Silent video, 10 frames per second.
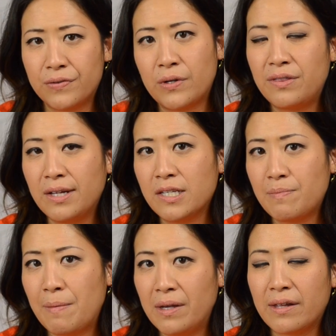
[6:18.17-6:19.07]
So I think this
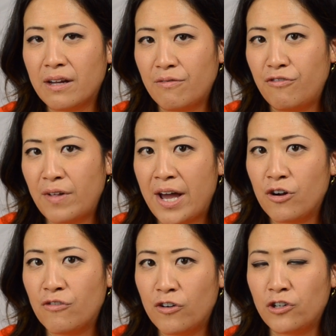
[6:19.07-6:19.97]
might be like a
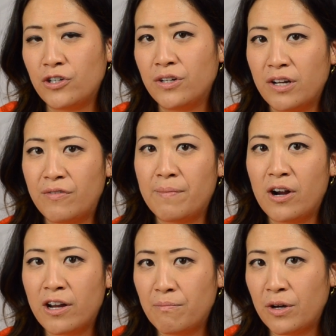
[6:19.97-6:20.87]
flatter version of an
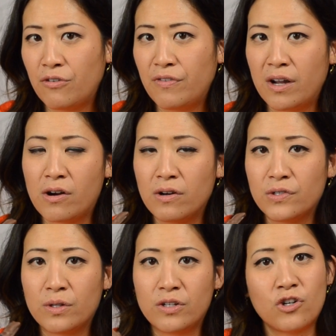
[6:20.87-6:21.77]
American Butterfinger. So
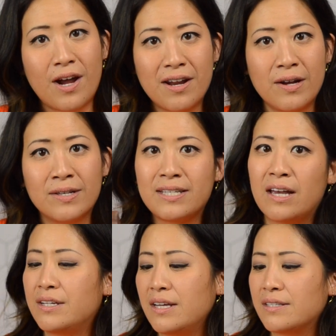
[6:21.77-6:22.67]
let's try it out and see how
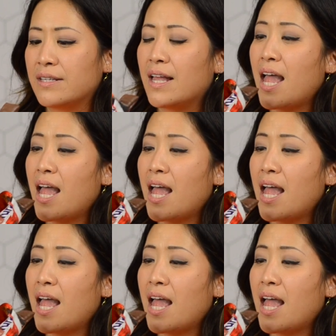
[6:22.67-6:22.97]
it tastes.